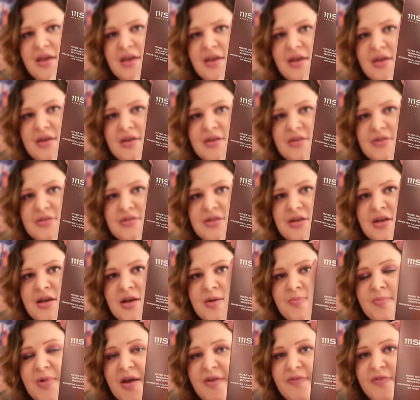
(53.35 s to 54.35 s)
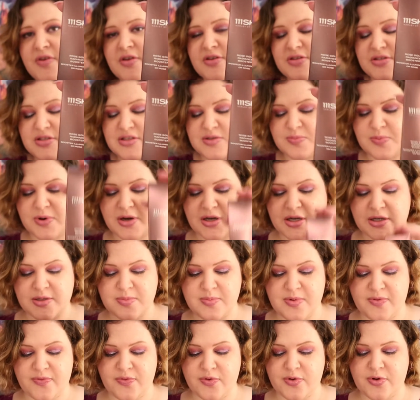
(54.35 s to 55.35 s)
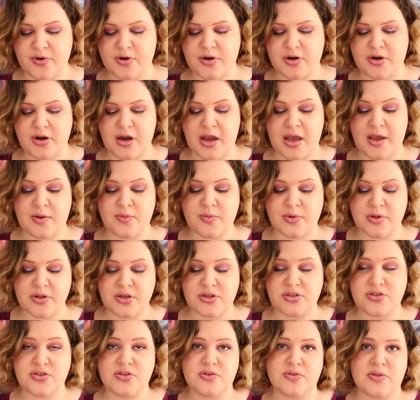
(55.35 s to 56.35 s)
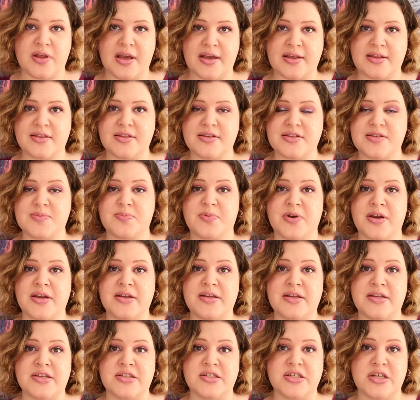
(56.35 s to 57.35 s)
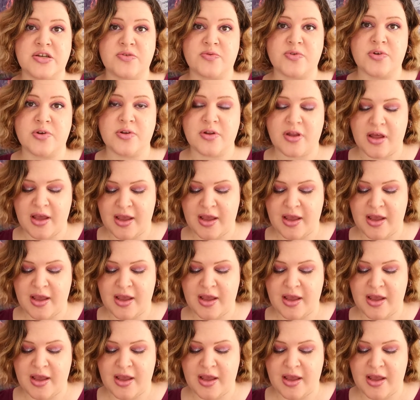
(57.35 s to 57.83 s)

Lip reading: and I've used this product before. I really do like this brand in general.